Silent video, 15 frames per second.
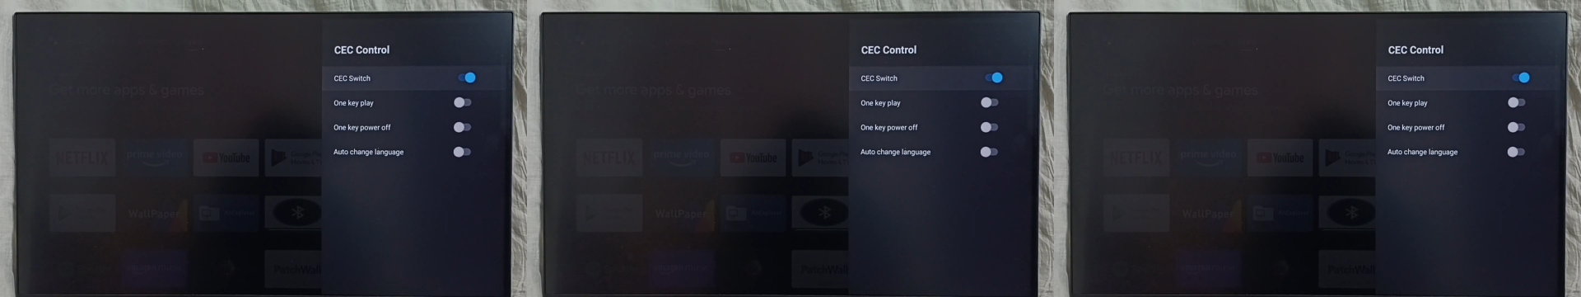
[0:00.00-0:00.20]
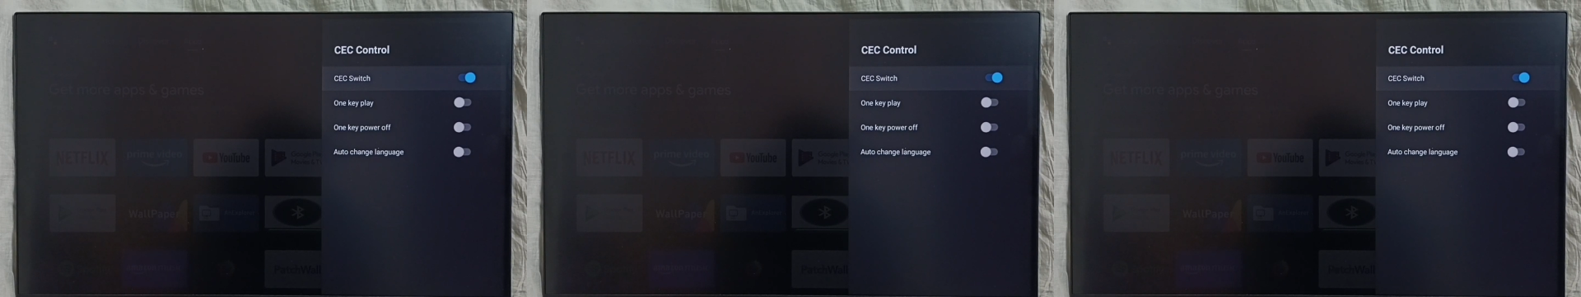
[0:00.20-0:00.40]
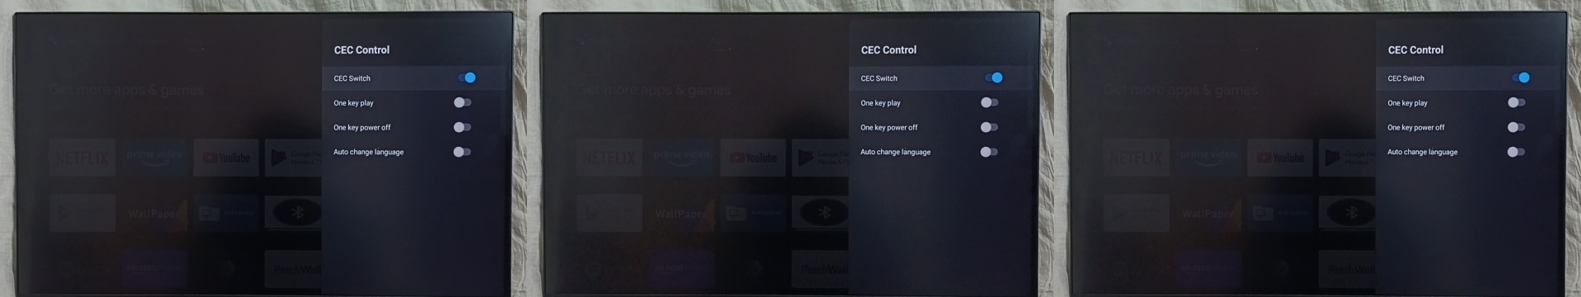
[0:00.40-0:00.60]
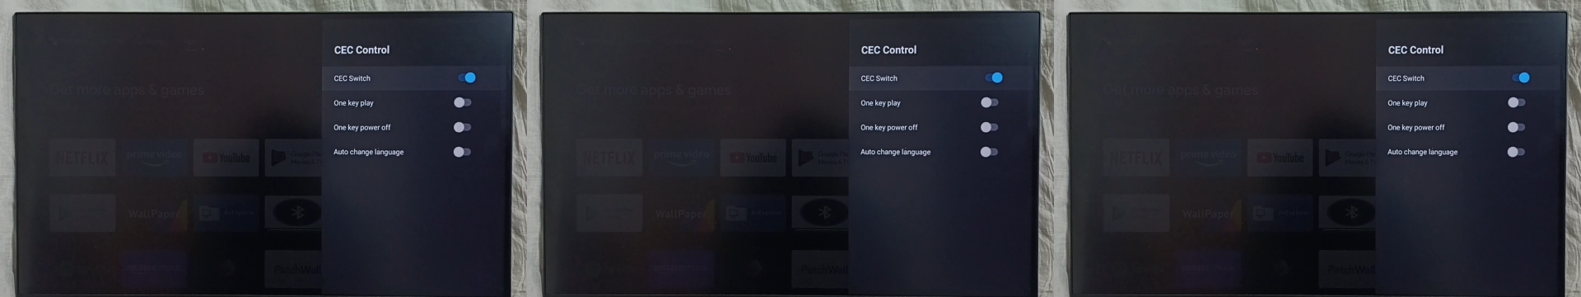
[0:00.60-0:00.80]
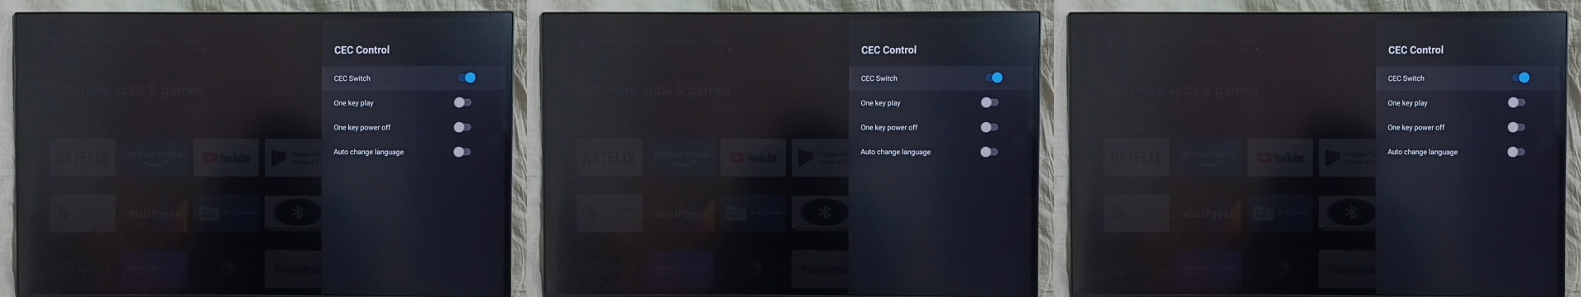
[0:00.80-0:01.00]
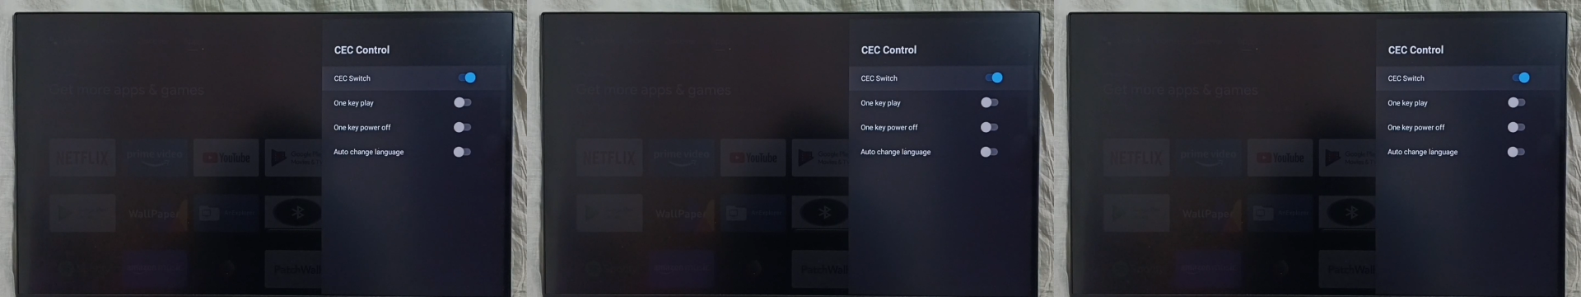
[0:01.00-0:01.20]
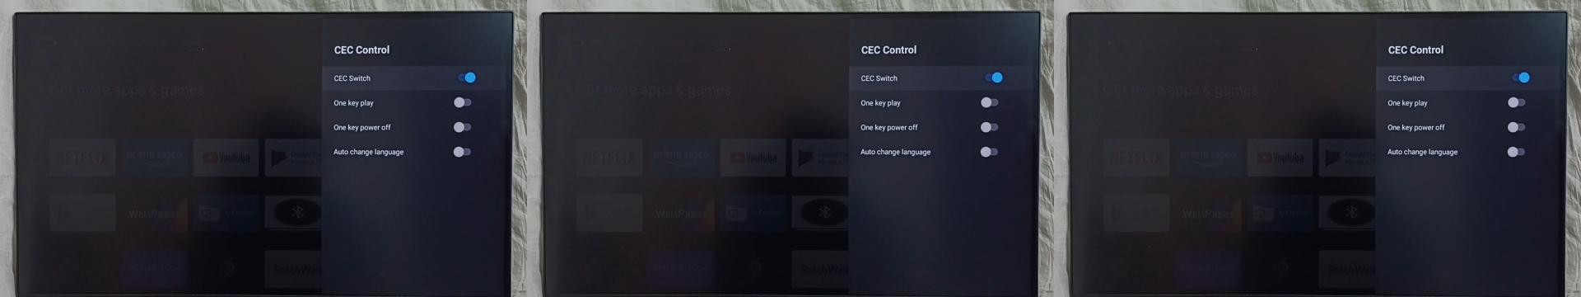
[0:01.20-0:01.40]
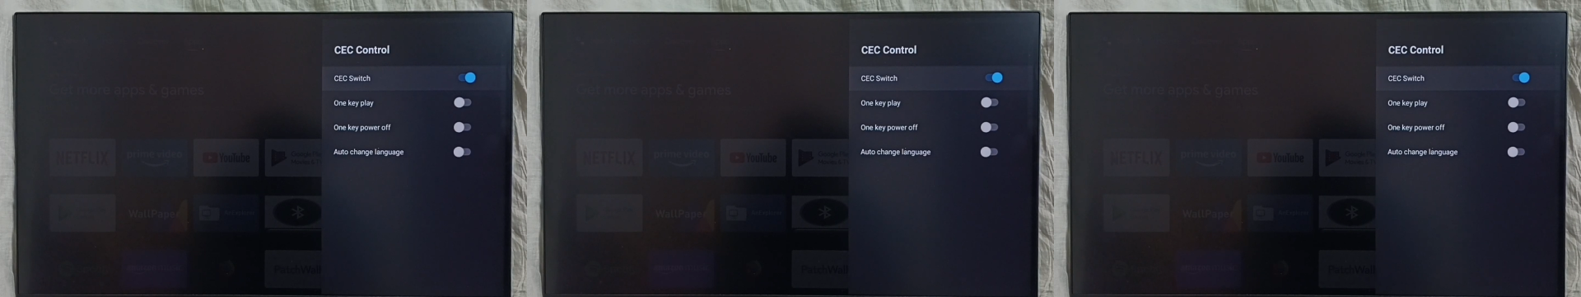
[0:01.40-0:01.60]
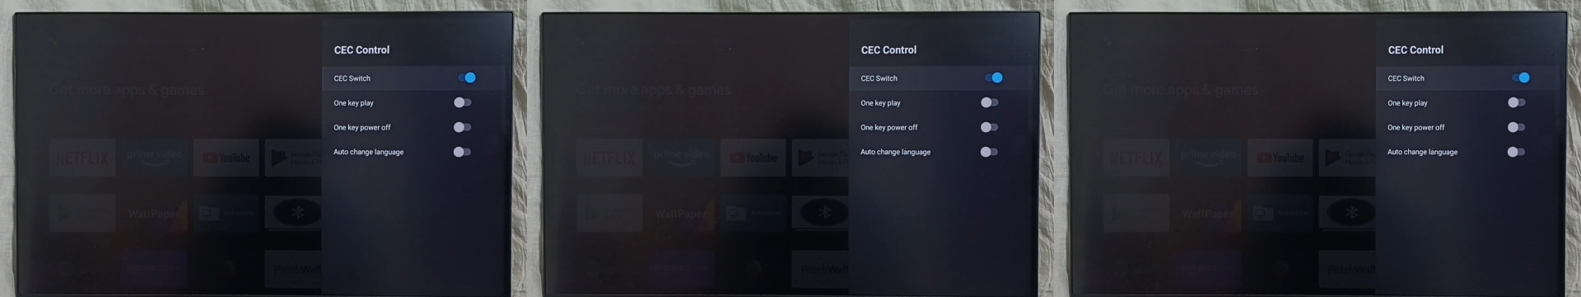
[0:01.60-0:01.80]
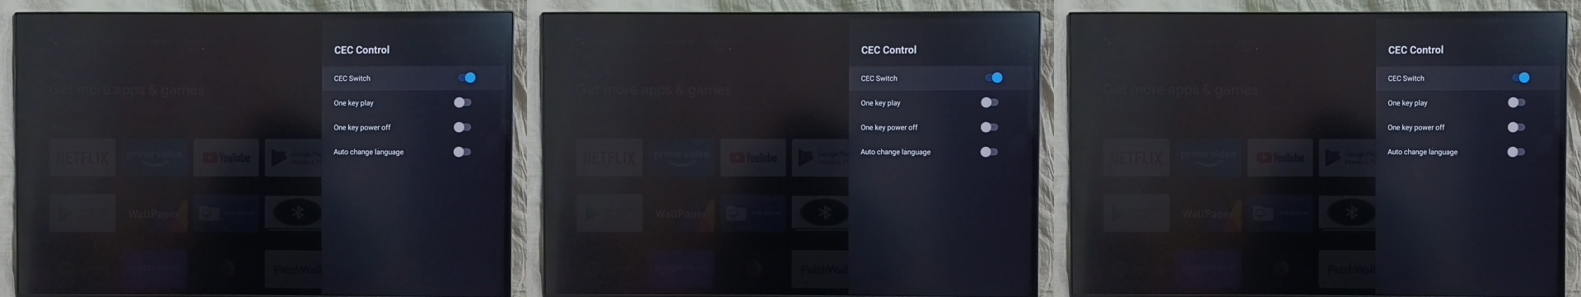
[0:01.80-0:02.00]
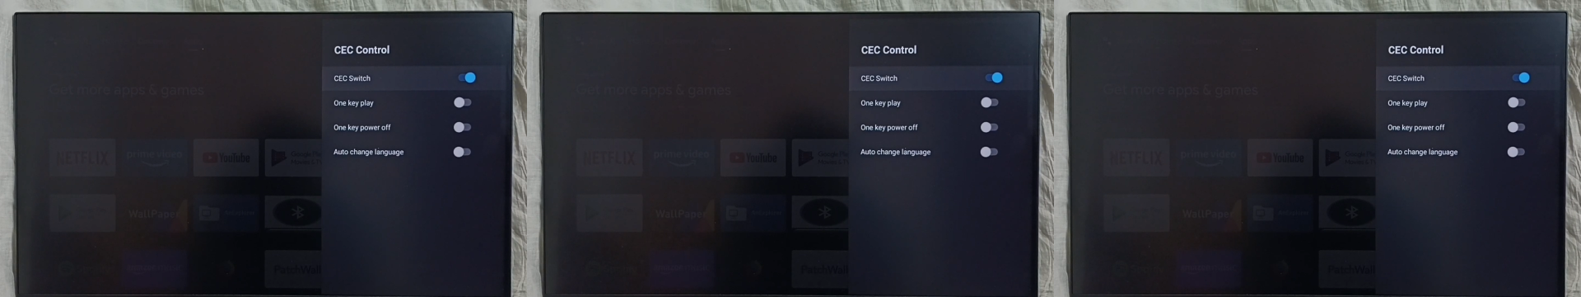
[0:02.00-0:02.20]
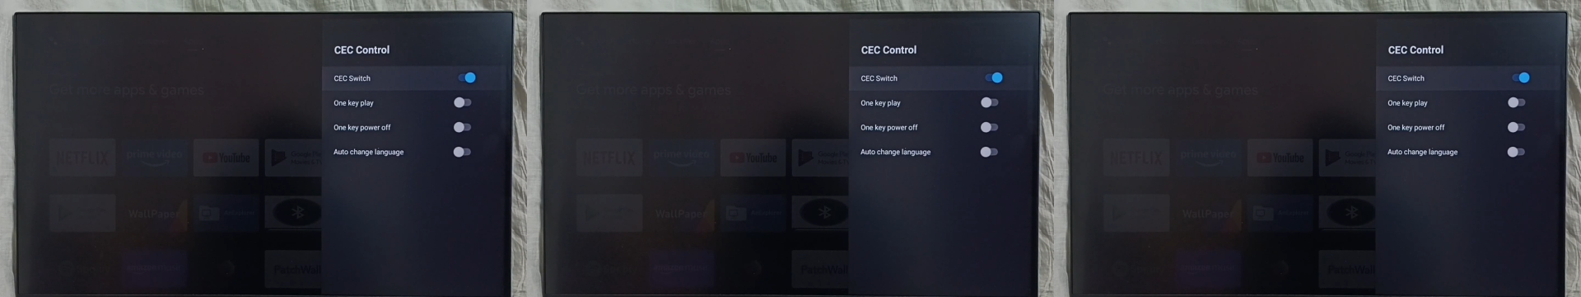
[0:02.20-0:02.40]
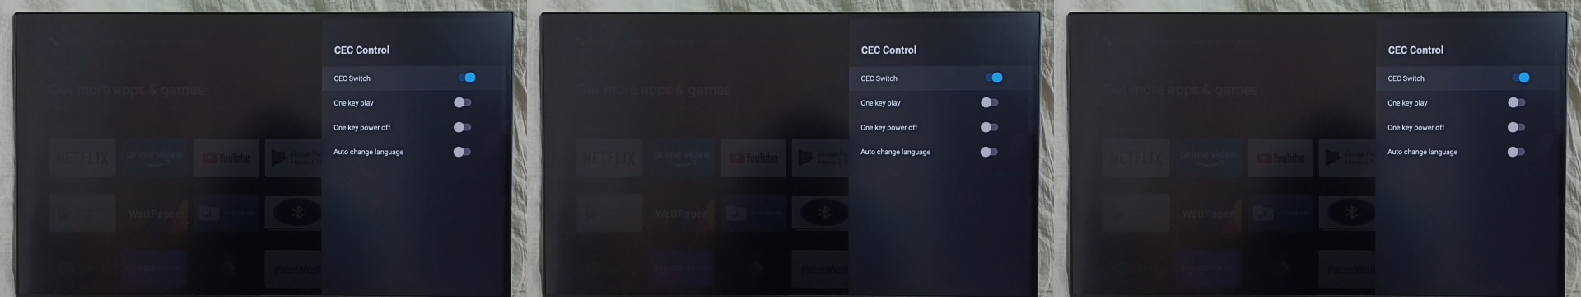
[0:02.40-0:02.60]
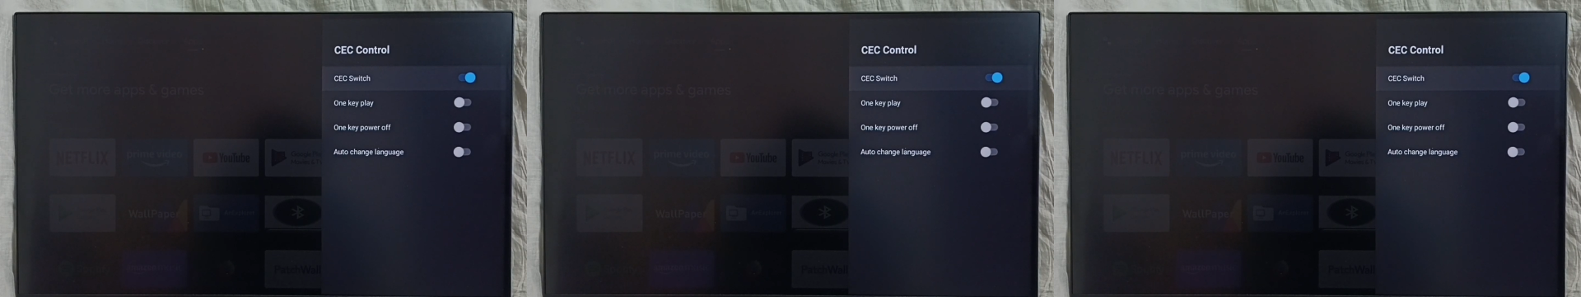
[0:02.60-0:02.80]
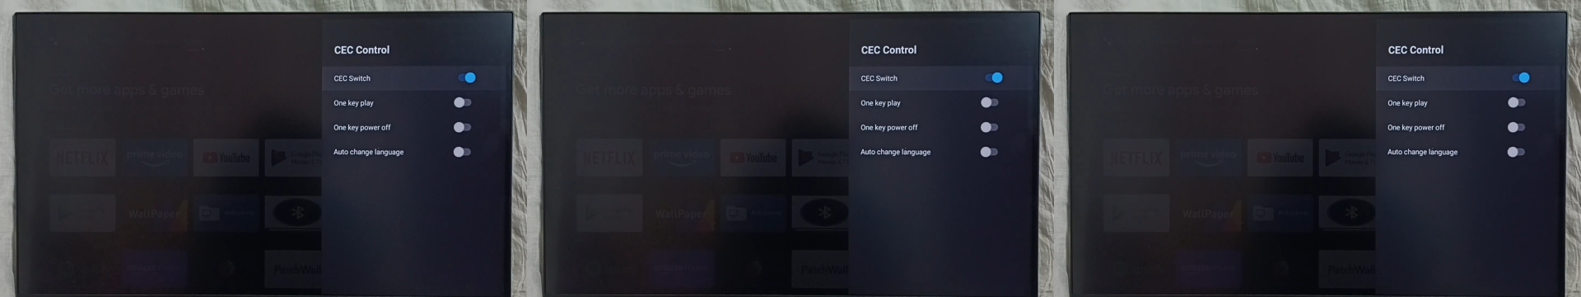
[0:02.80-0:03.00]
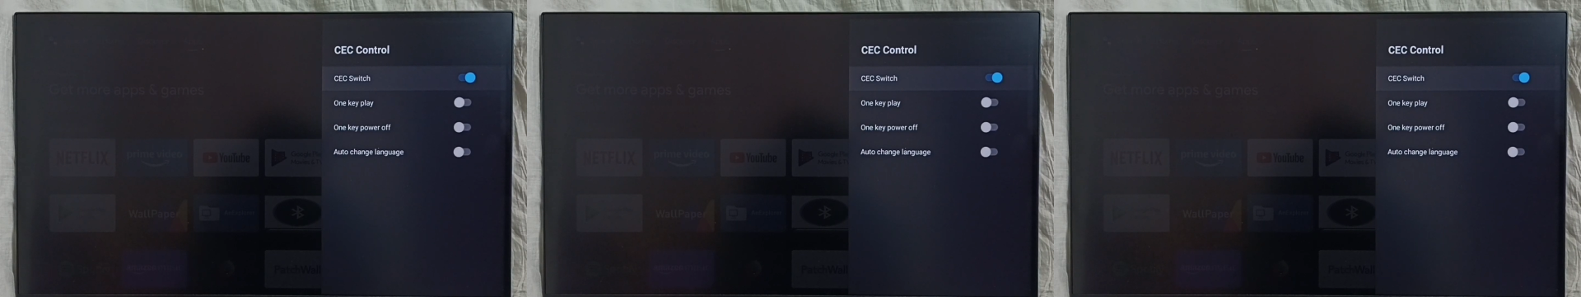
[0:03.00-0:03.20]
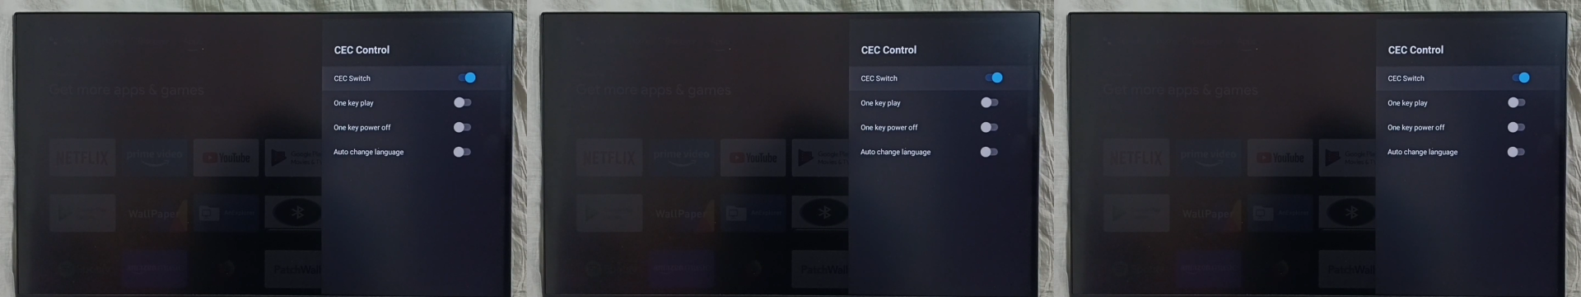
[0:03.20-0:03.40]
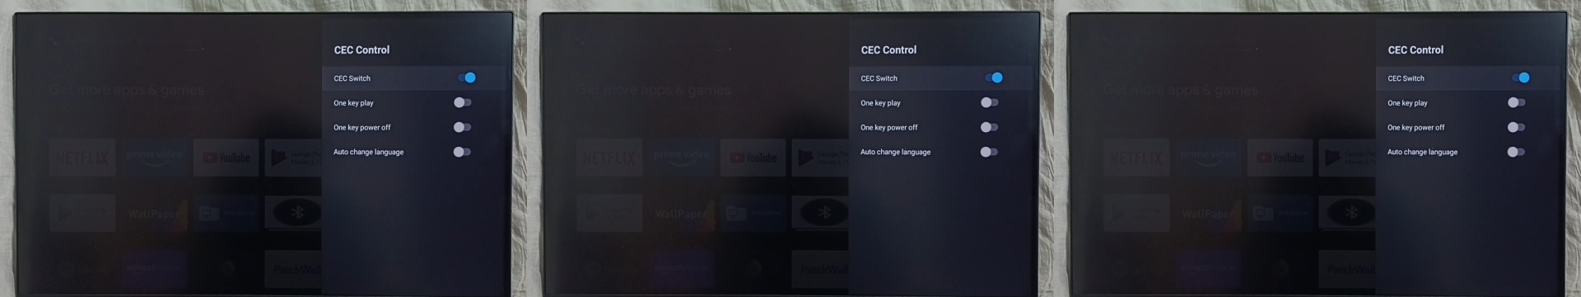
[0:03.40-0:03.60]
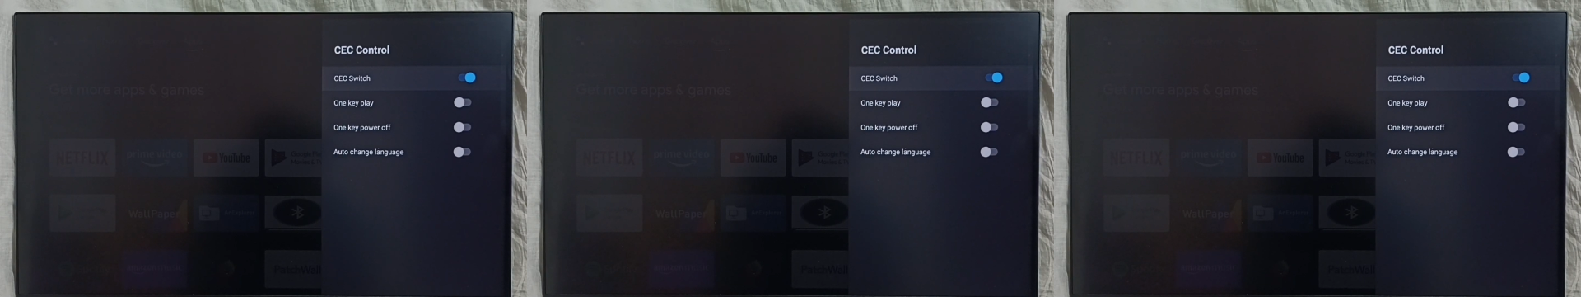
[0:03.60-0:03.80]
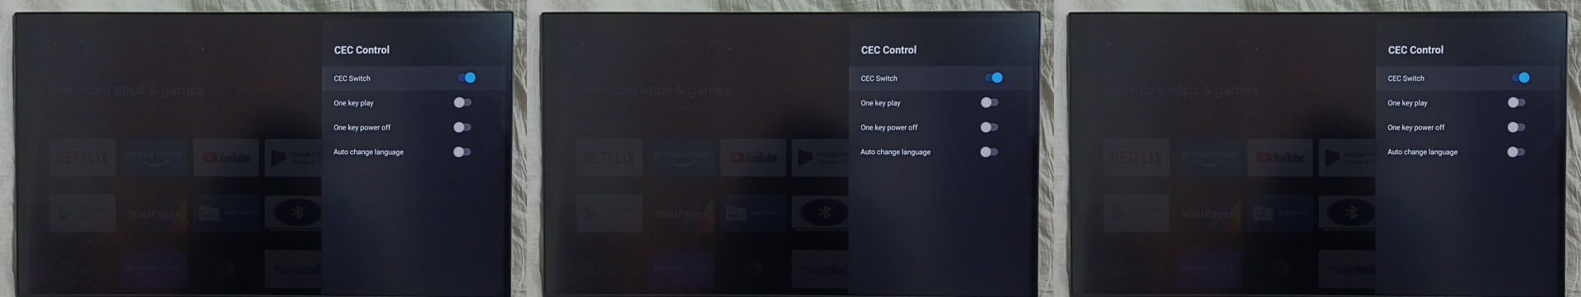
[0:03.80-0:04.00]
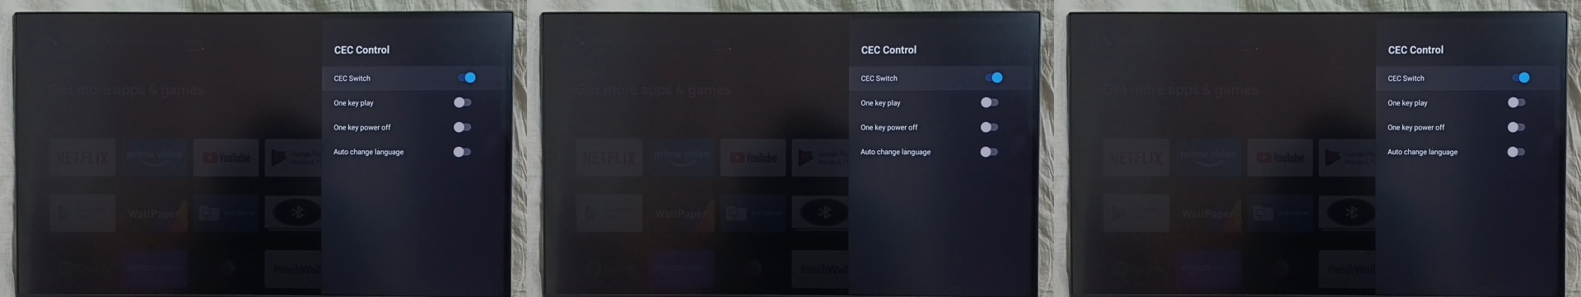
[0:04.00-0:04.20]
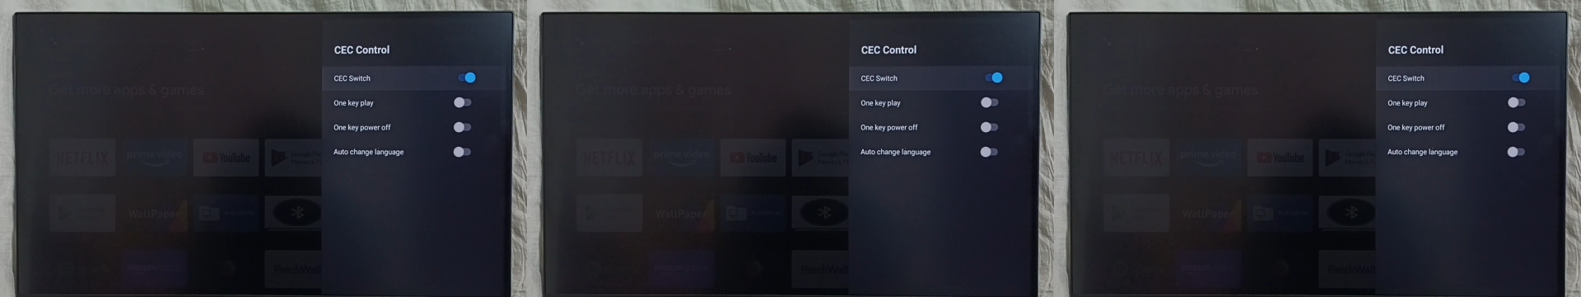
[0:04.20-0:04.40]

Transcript: No face is visible, so there are no lips to read.